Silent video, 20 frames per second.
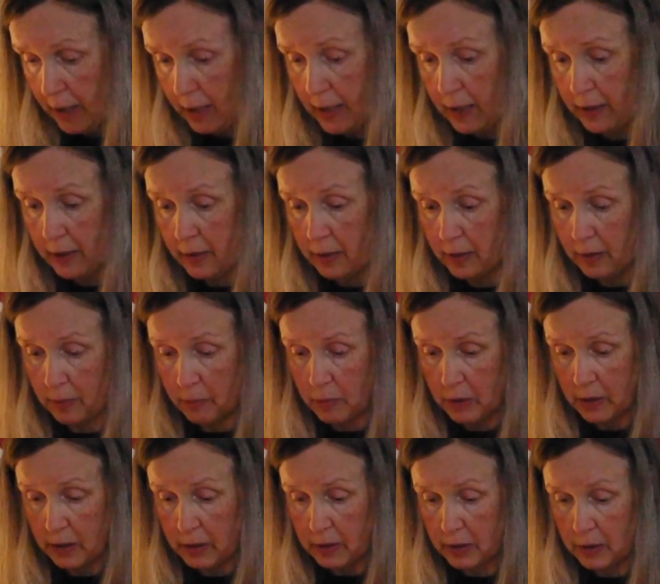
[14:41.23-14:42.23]
I
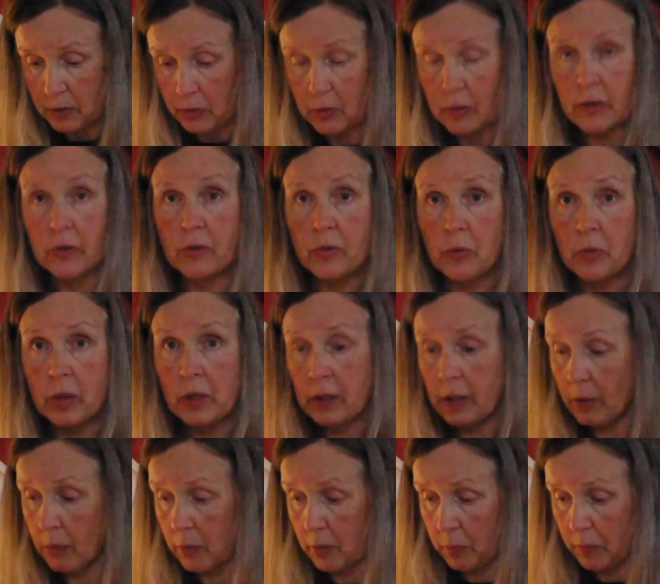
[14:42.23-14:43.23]
wanted to do this
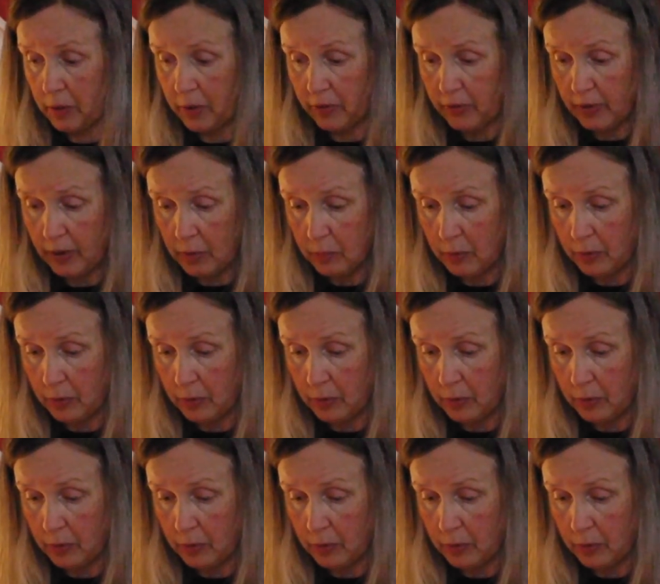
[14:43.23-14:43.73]
quickly while my son